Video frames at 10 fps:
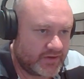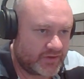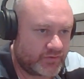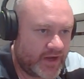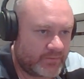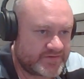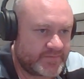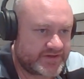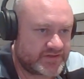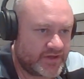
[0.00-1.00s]
the crowd was
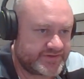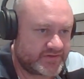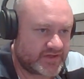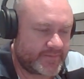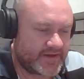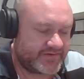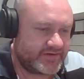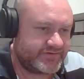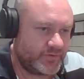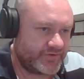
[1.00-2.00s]
much closer to
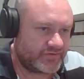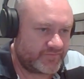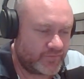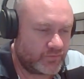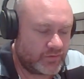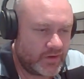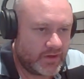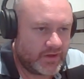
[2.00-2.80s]
capacity. Still wasn't full.